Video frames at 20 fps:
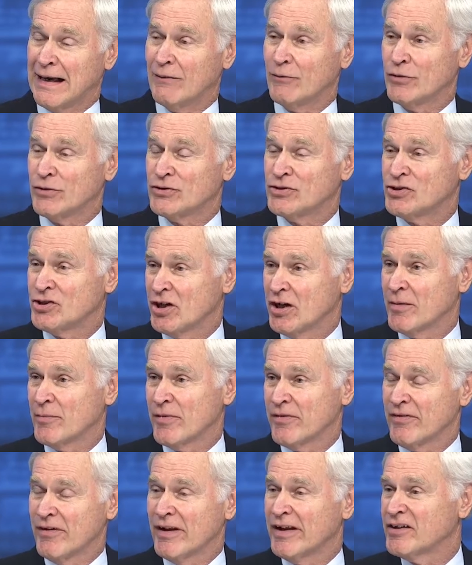was
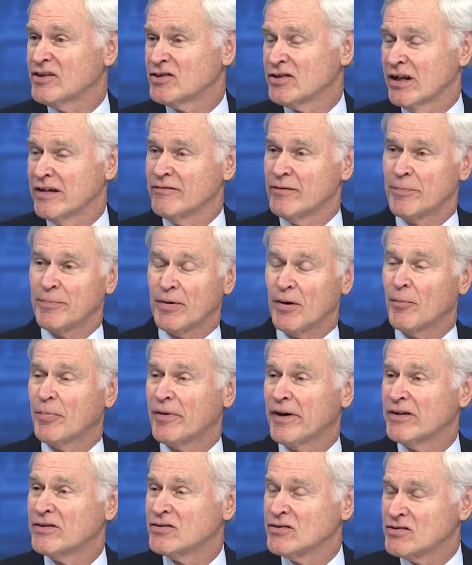chairman of the Legislative
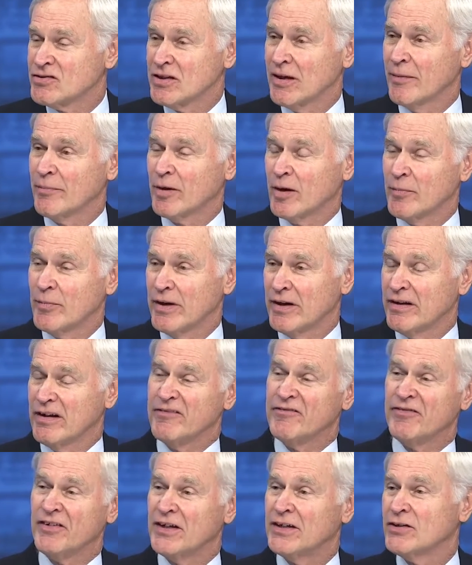Appropriations Subcommittee
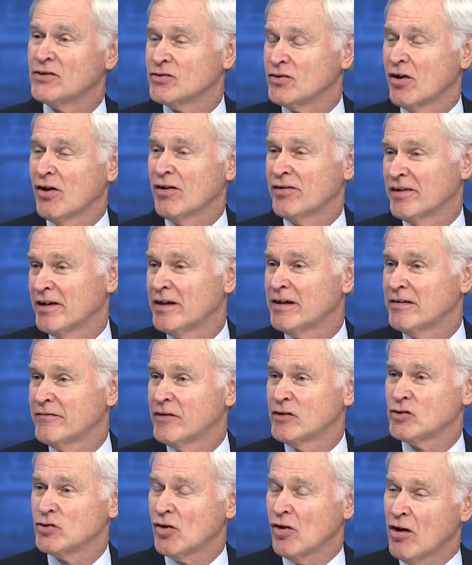that funds all the
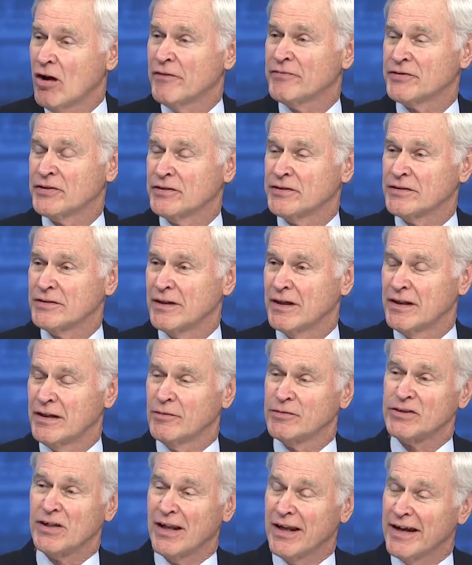individual offices, and there
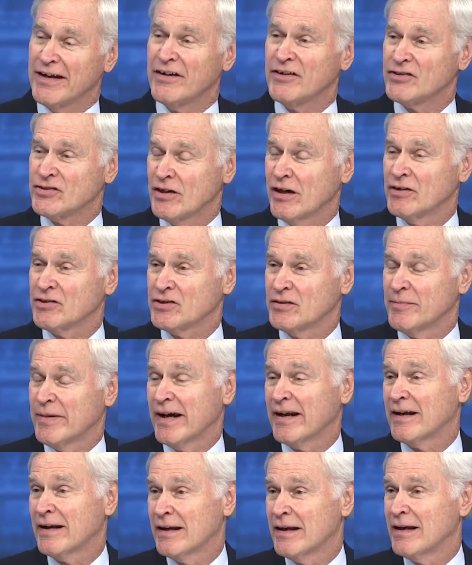was a lot of discussion
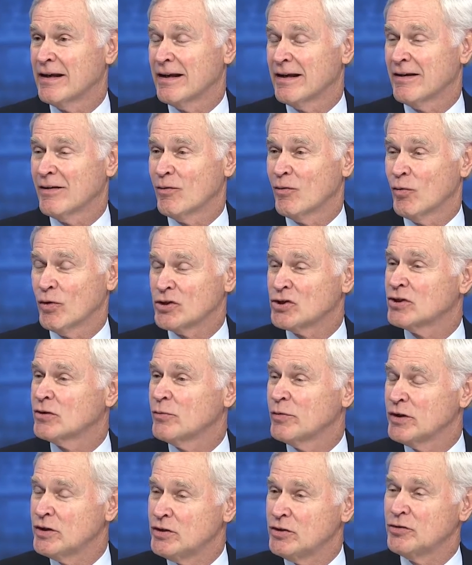about uh, what should
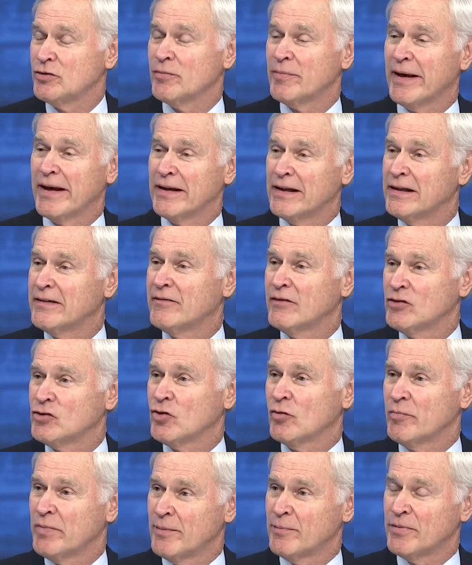we do about
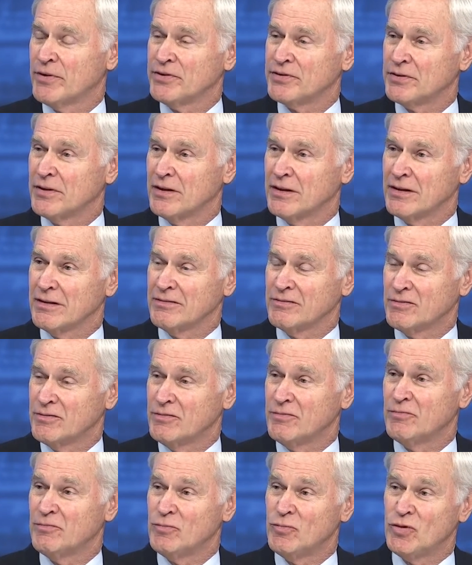individual members. Uh,
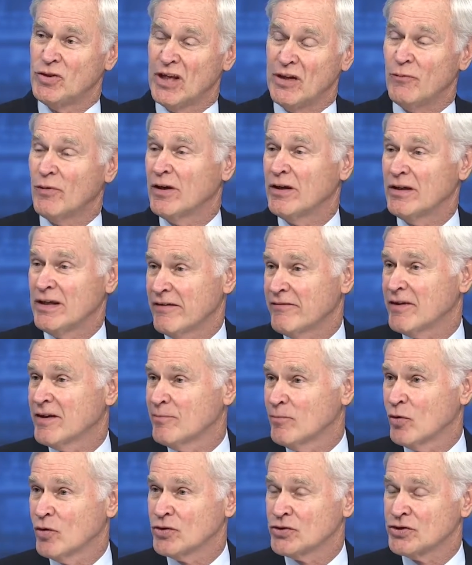can we give
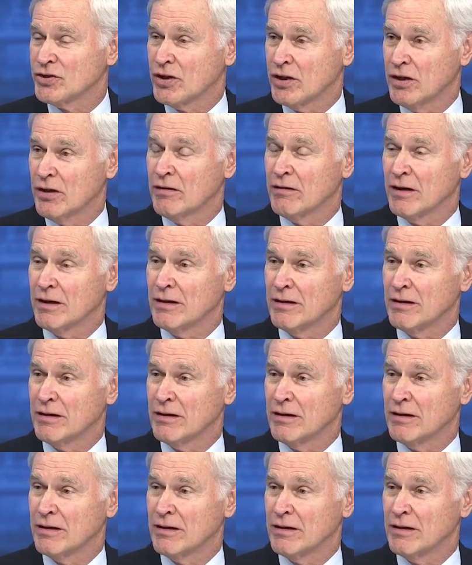them more security? More